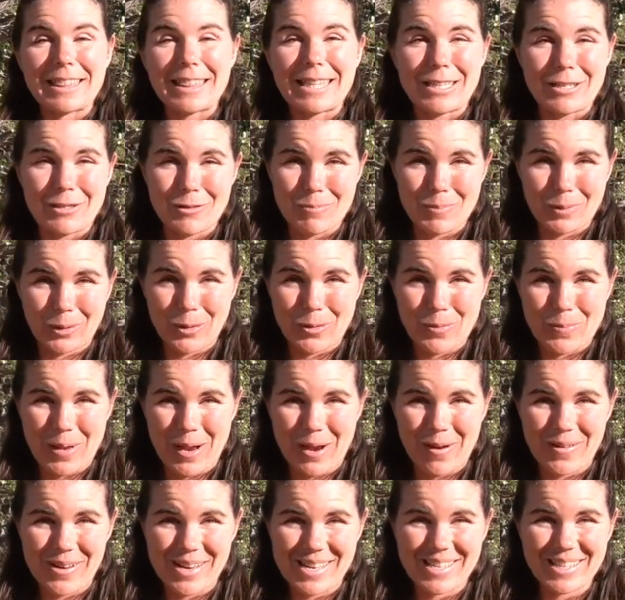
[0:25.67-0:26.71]
little
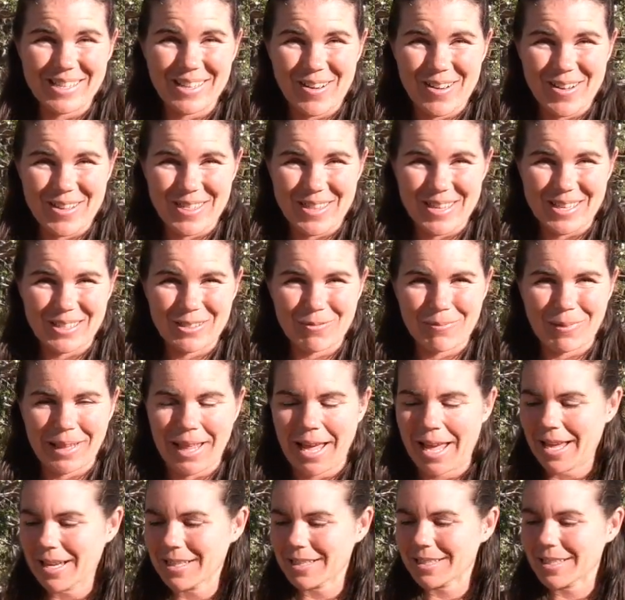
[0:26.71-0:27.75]
blueberries on this
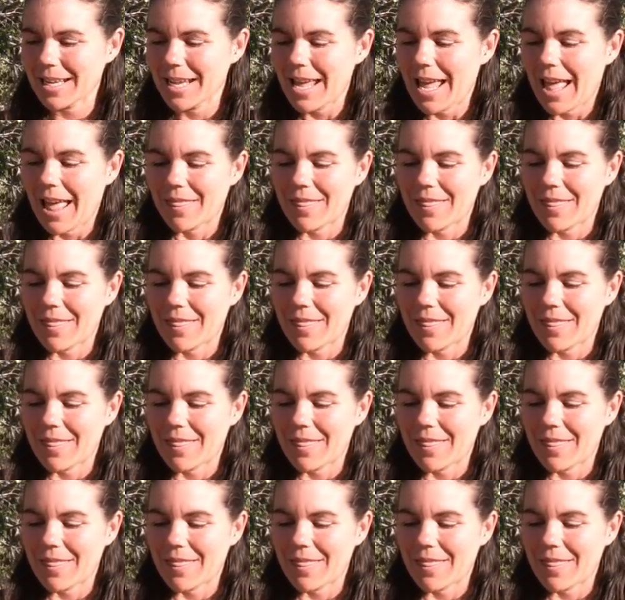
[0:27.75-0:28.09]
plant,